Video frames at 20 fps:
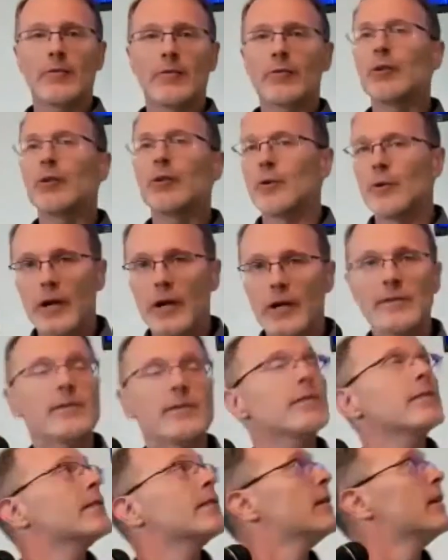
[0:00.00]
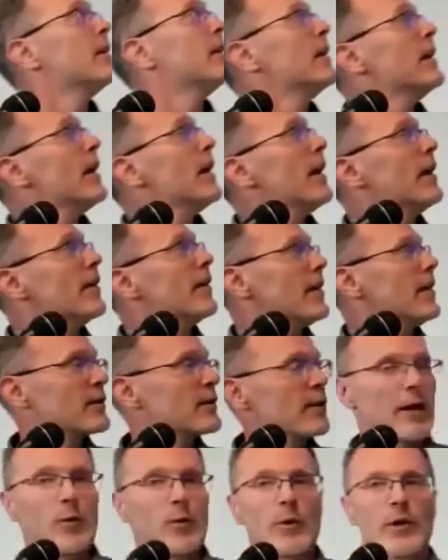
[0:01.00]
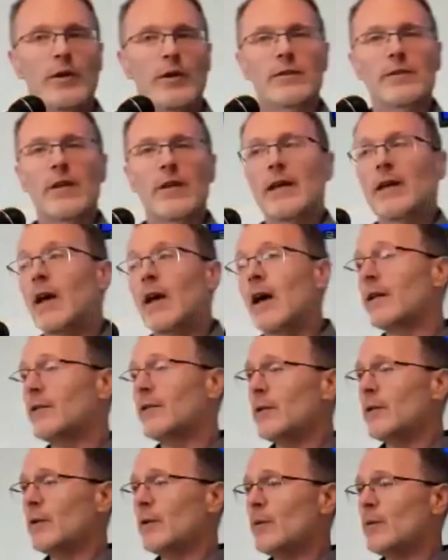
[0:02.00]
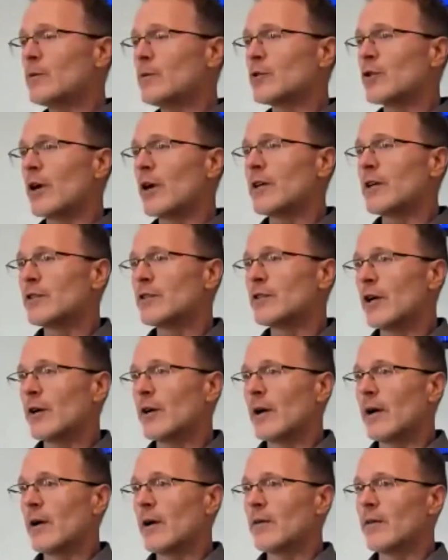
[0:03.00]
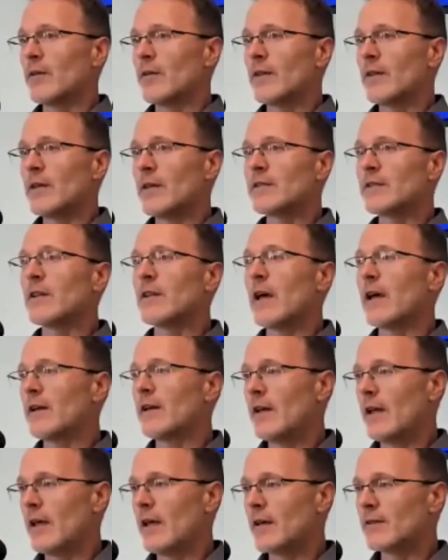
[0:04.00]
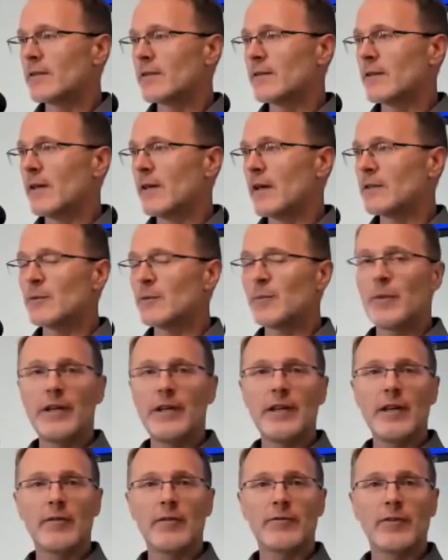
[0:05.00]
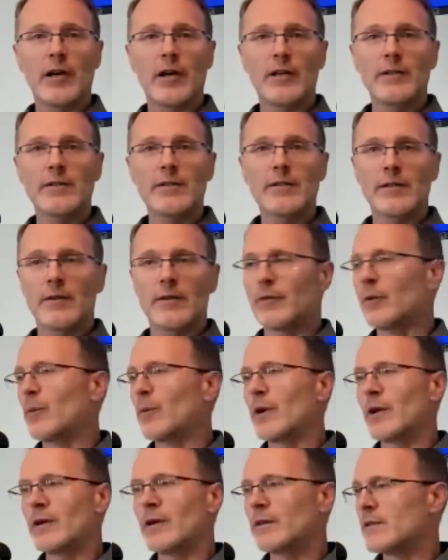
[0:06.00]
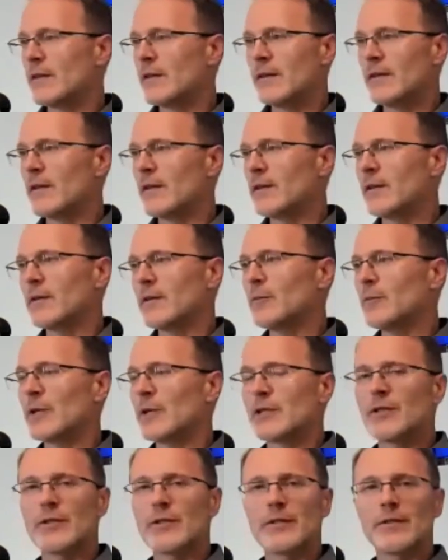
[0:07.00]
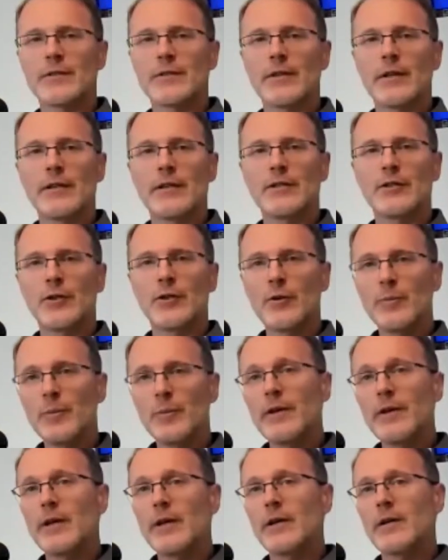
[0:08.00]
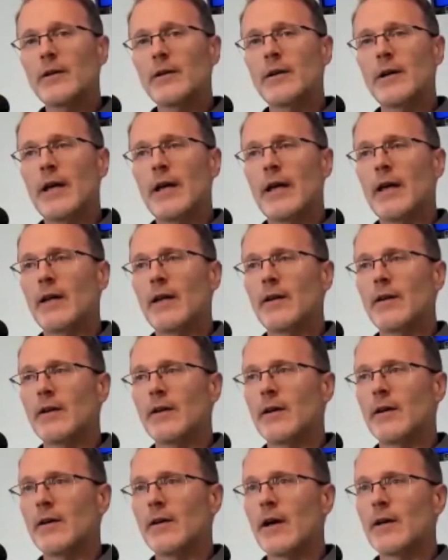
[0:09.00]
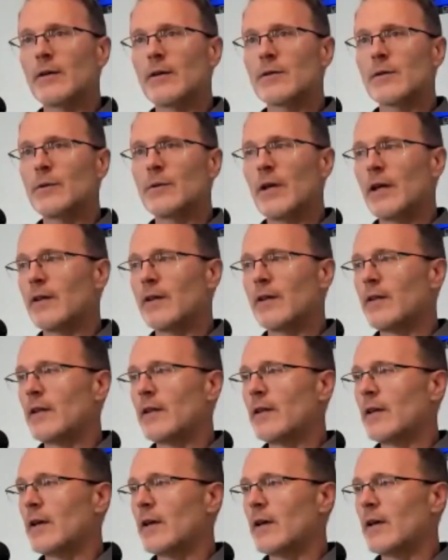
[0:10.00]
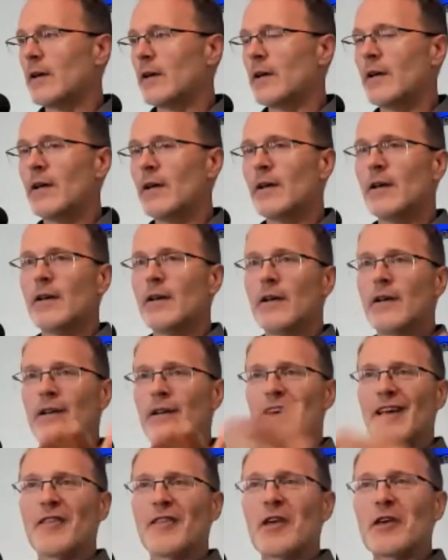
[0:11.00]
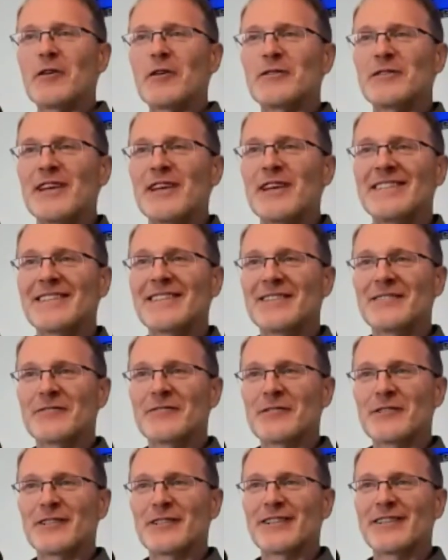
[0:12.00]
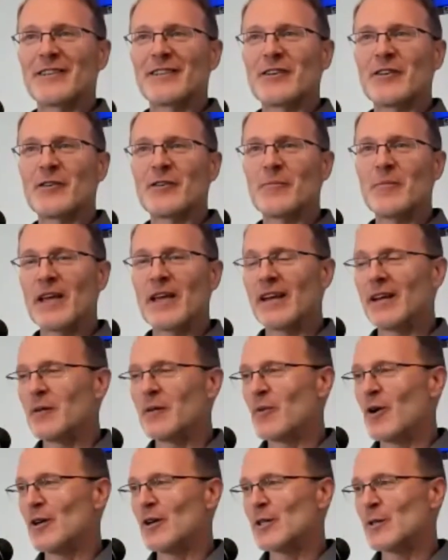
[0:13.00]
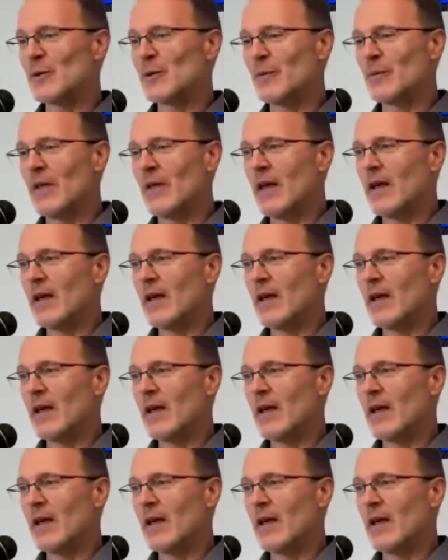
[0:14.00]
for New Horizons. And that's kind of what it looks like. I do try to share out the slide decks as PDF files. So if you wanted to see the pictures, they should be there. And I also take the, yeah, thank you, Stacia, for making it possible.